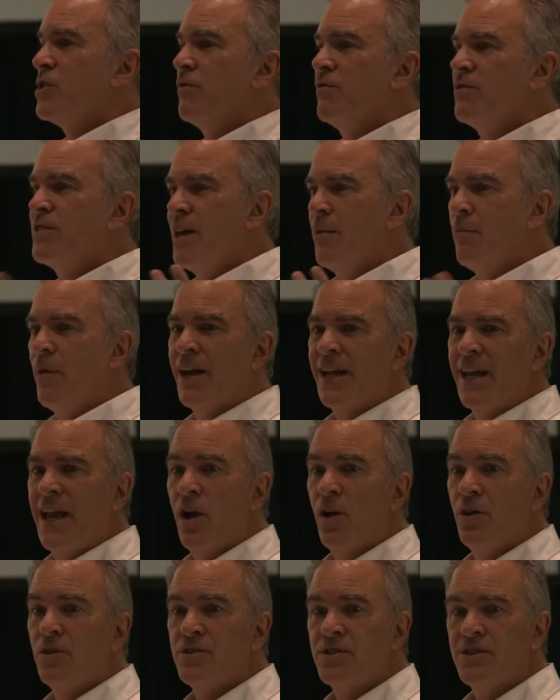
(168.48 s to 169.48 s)
of somebody
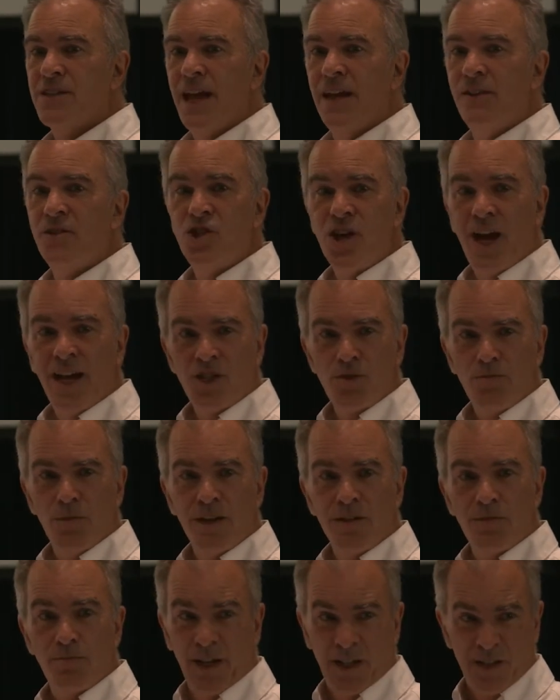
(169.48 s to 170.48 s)
else and
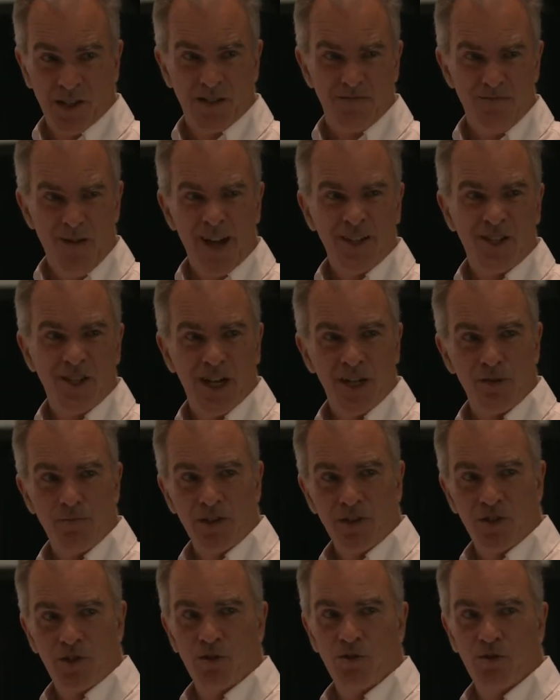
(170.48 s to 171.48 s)
judgment, because it's my
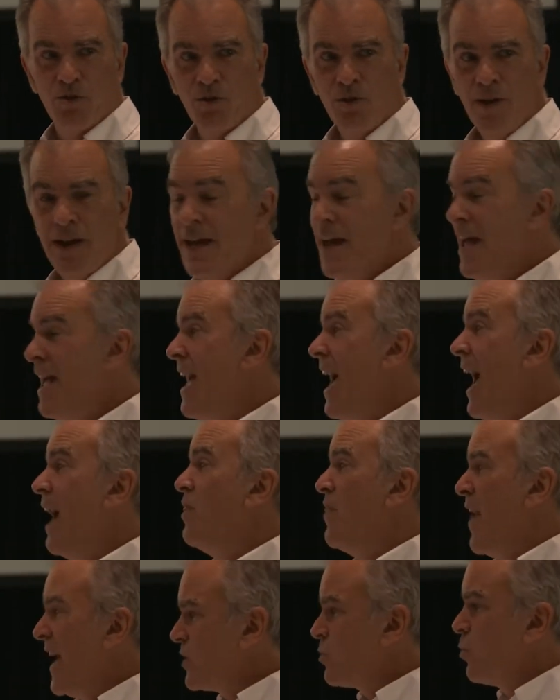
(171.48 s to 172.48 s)
judgment too.
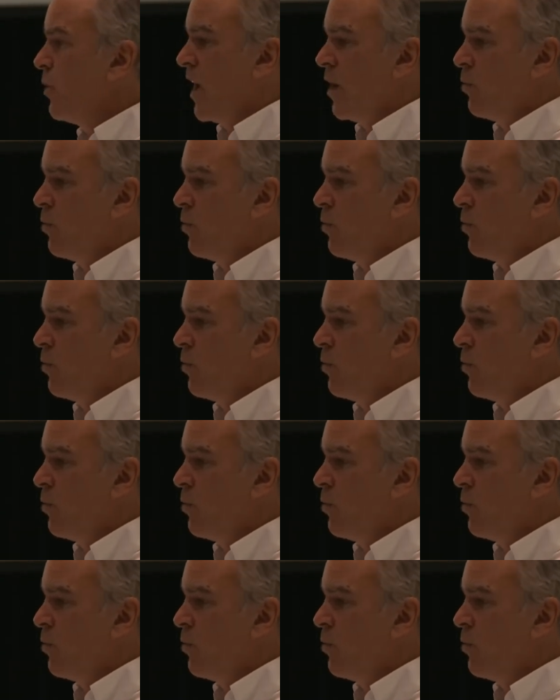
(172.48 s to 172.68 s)
And that's when